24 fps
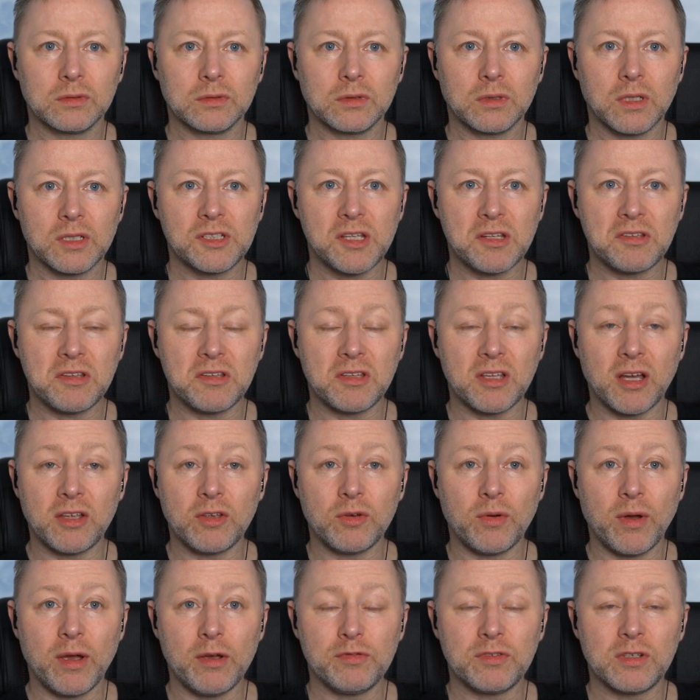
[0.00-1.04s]
I said to
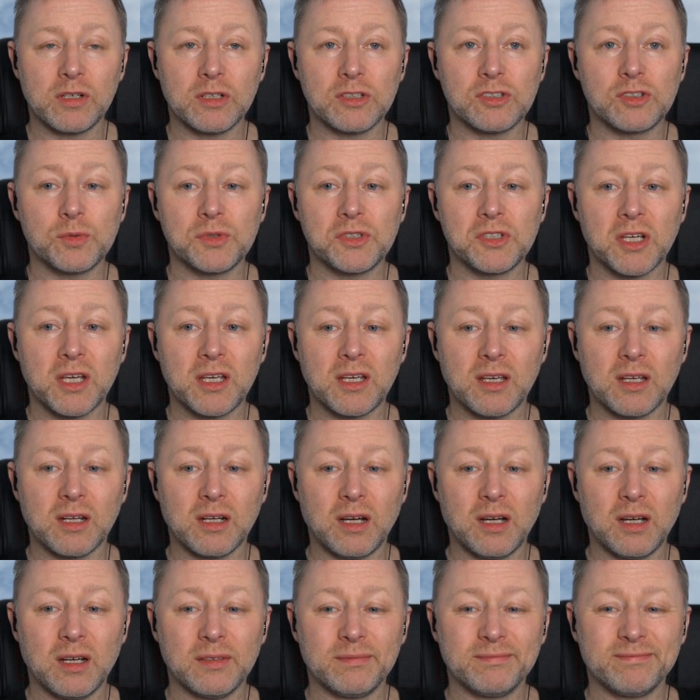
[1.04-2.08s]
Daniel after it, so what do you think of
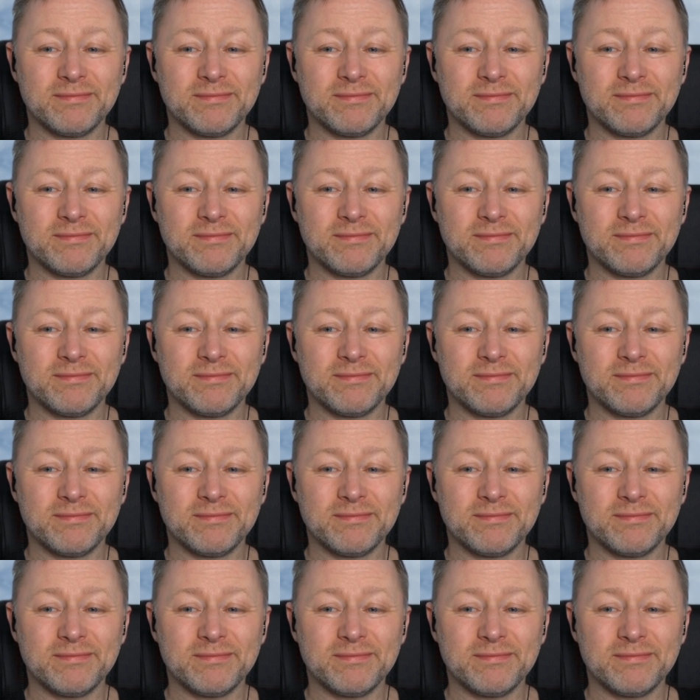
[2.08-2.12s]
that?